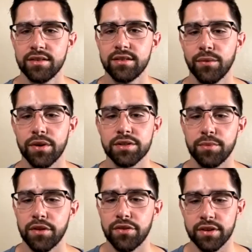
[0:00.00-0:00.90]
What are some
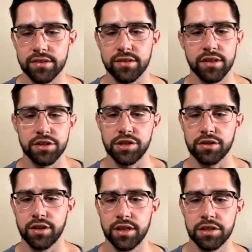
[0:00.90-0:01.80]
other things
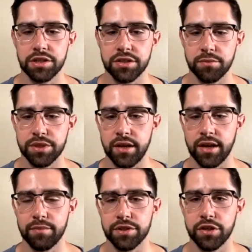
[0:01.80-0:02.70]
clinicians are saying?
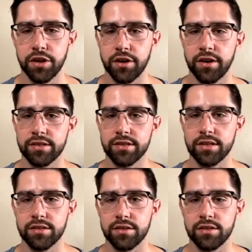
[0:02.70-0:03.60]
I'm just curious
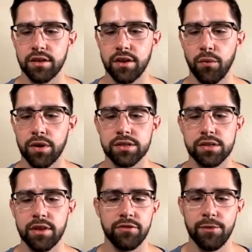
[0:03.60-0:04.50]
as to, what is some
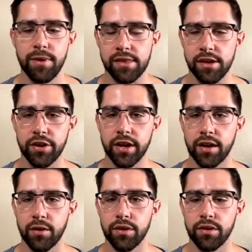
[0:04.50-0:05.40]
of the feedback that you're
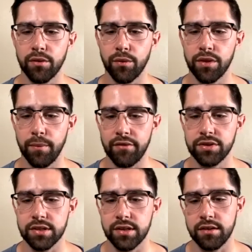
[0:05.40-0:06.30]
getting with them?
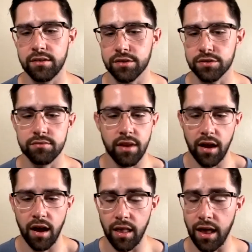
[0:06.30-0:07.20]
Obviously, there's
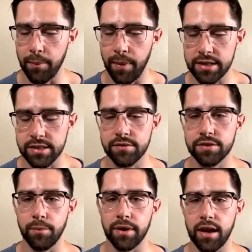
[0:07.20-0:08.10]
a lot of positives
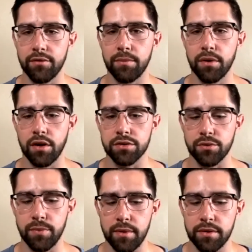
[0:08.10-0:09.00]
coming out of it, but also
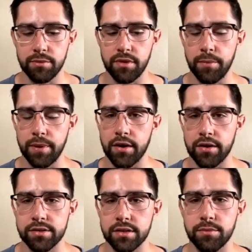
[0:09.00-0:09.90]
maybe some of the
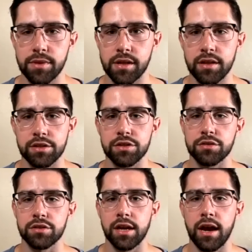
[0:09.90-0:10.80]
barriers that some of the clinicians are
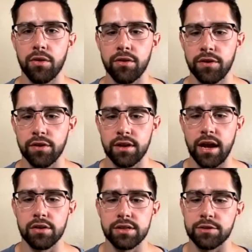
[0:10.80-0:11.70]
seeing out in the field and
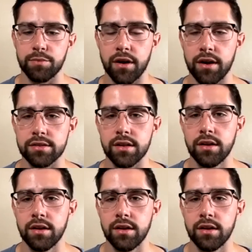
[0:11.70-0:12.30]
how that's progressed.